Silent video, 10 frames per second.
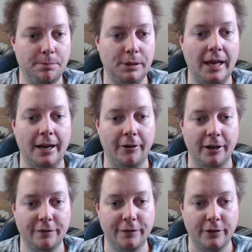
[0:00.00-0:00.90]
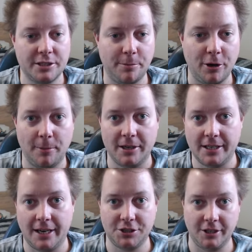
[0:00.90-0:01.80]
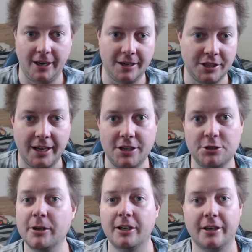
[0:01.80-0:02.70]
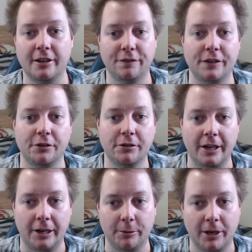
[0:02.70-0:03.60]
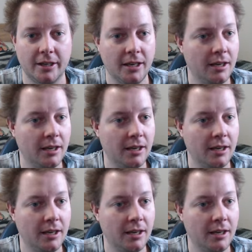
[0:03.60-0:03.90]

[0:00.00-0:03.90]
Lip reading: play around for experimentation and education, we're going to configure it anyway.